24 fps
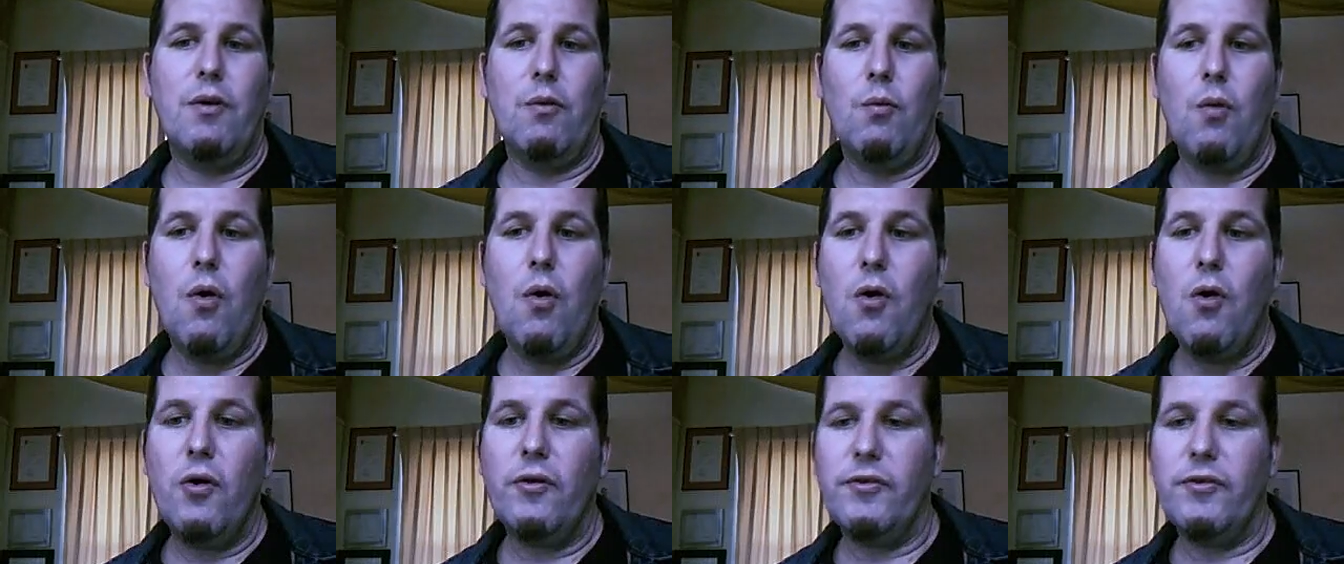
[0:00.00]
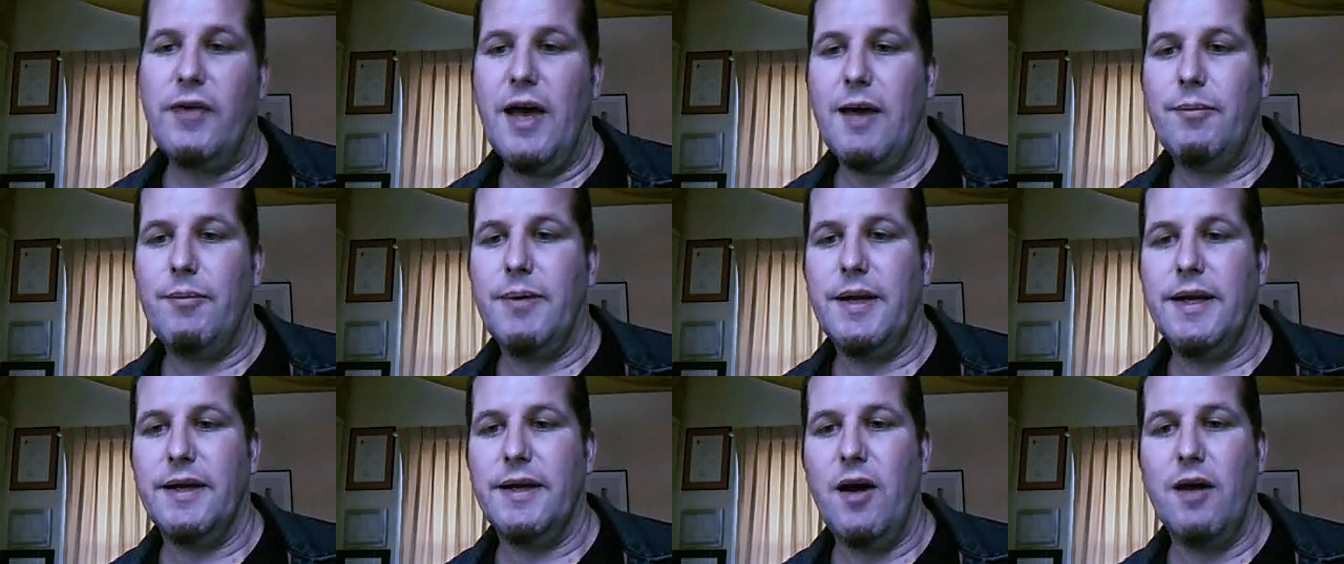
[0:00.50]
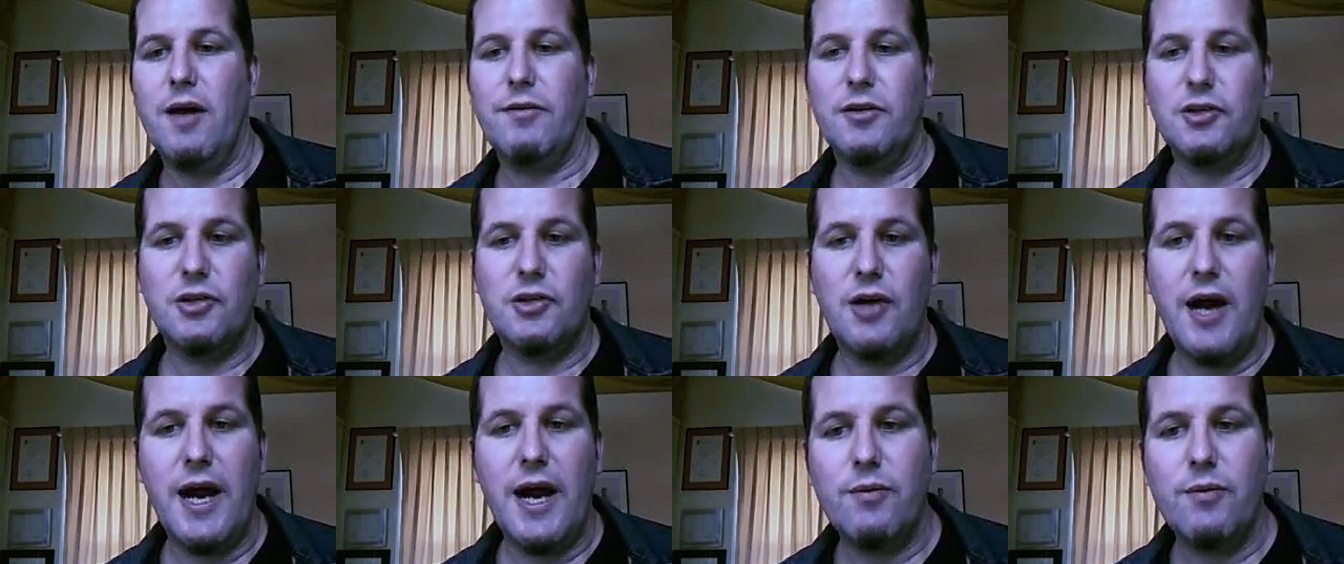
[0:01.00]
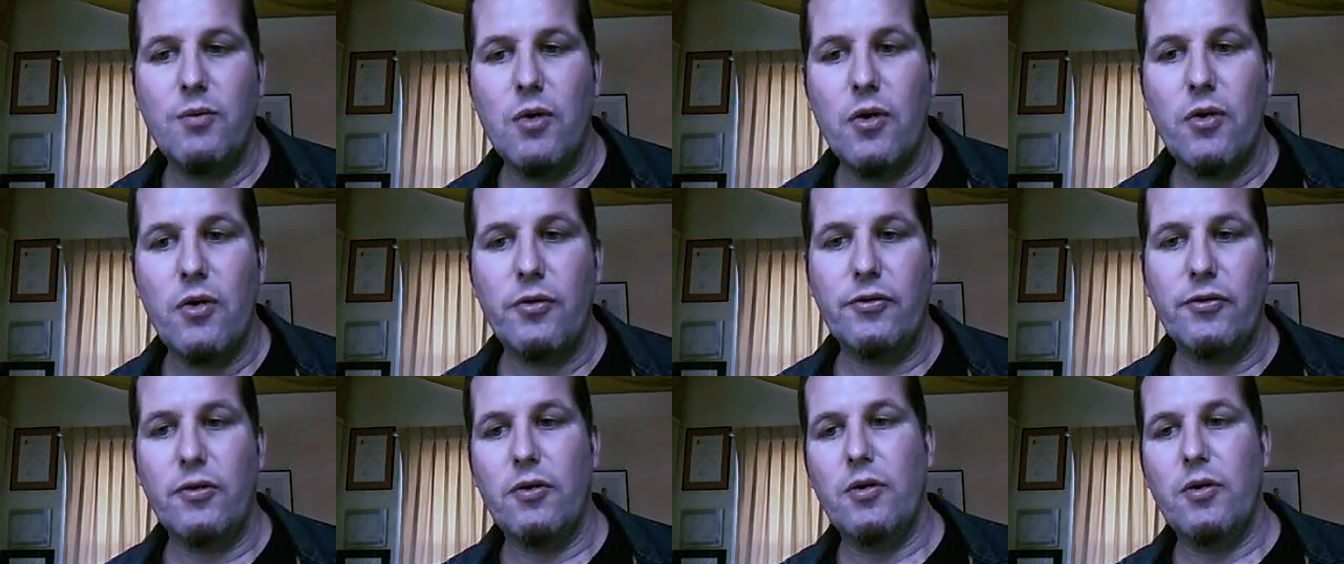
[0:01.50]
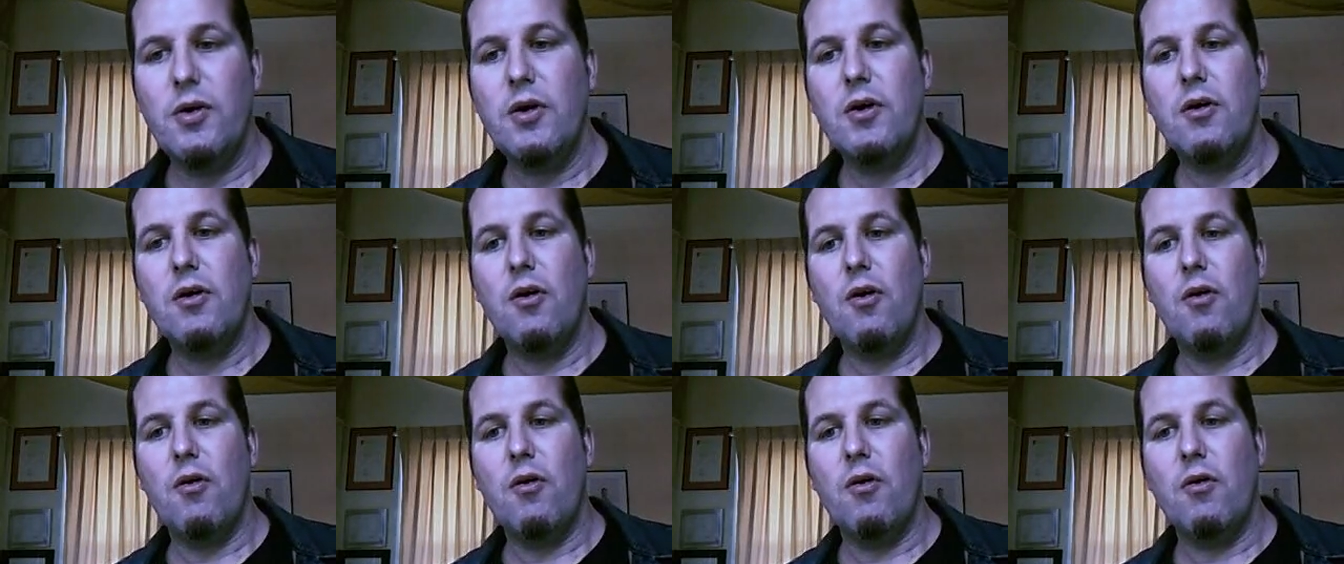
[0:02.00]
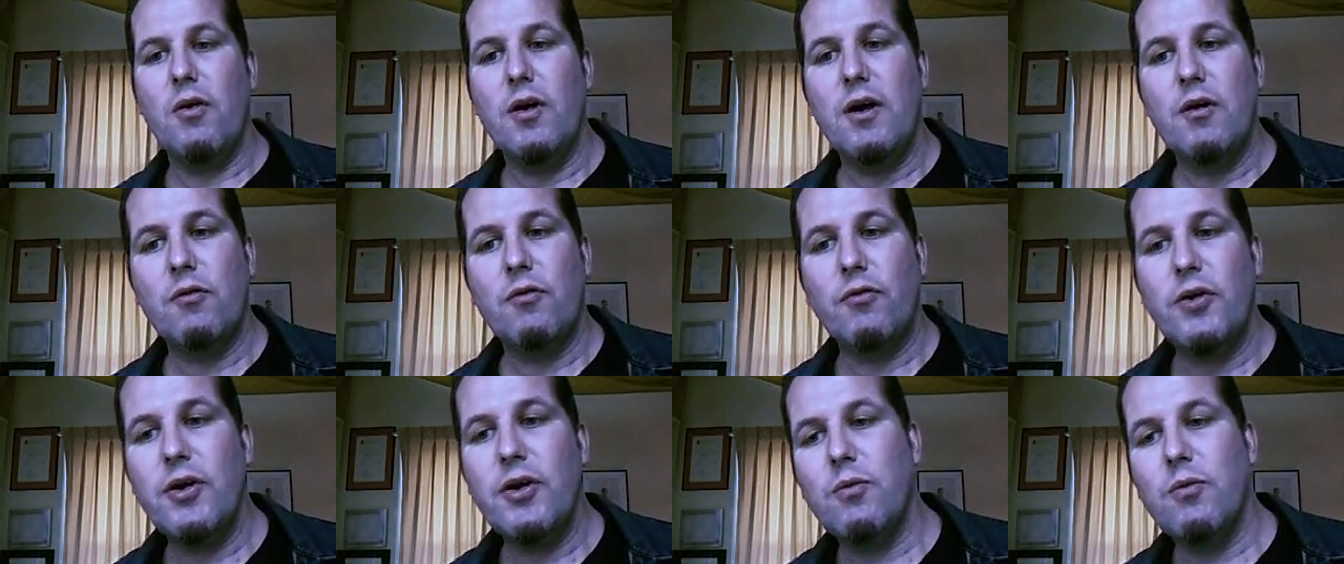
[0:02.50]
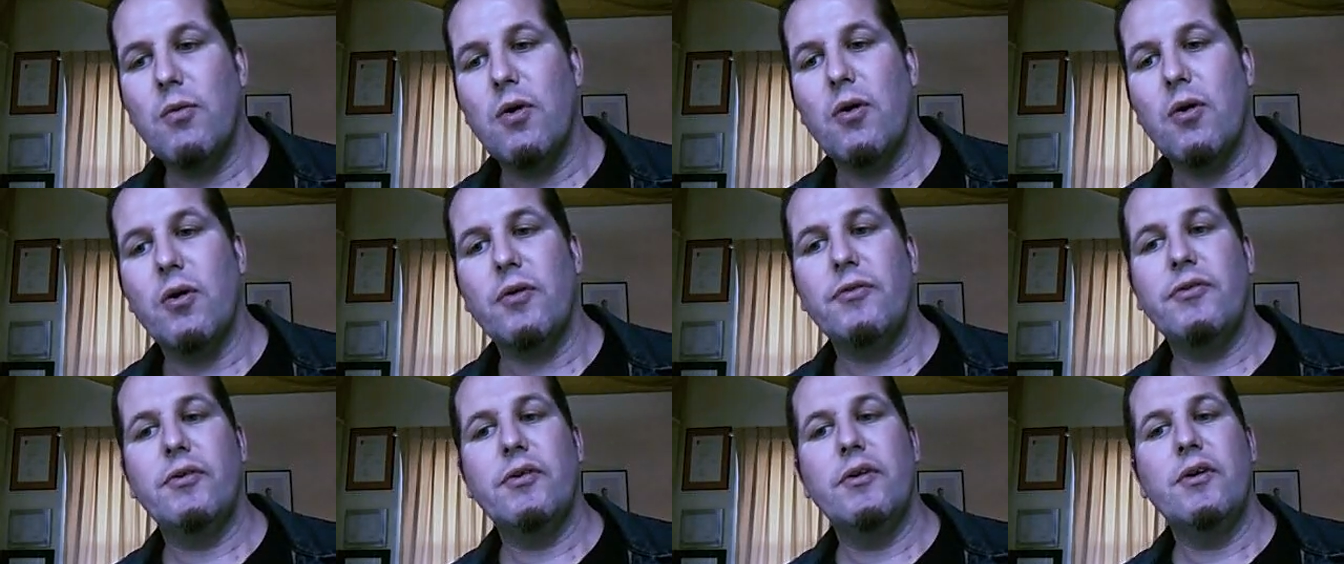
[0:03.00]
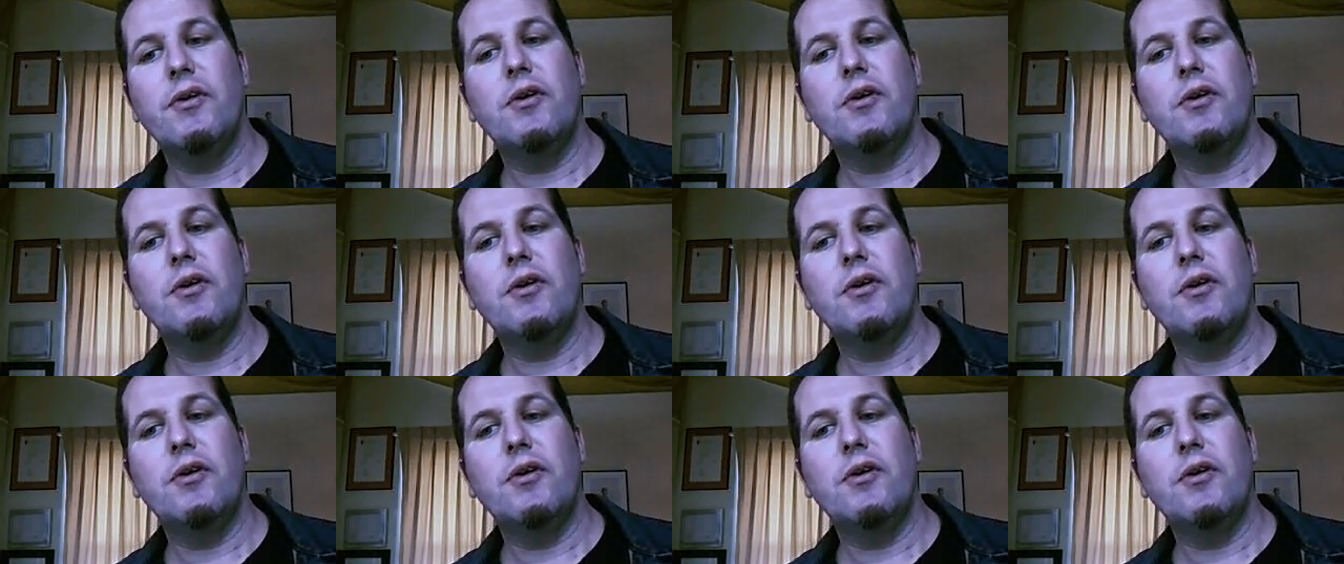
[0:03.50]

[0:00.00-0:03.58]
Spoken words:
wars happening, either trade wars or real wars